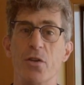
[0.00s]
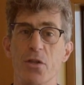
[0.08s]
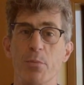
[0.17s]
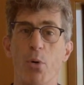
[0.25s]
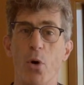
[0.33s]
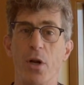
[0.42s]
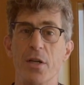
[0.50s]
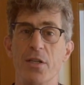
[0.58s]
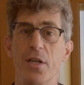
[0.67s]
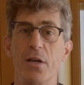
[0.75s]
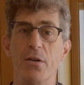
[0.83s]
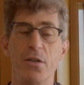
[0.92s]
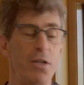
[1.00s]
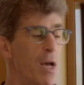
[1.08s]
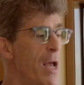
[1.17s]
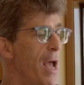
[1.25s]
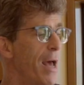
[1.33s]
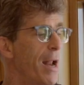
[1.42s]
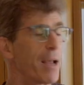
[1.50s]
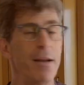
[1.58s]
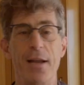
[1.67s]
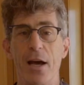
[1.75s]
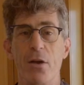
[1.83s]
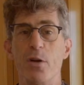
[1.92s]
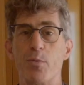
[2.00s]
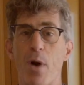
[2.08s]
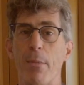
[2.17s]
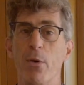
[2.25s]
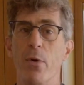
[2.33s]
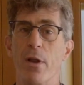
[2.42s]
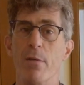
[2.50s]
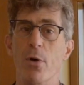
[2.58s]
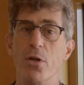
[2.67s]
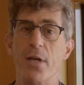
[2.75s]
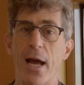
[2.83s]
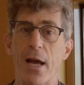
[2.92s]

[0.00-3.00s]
to support its use. And I can tell you it's probably one of the most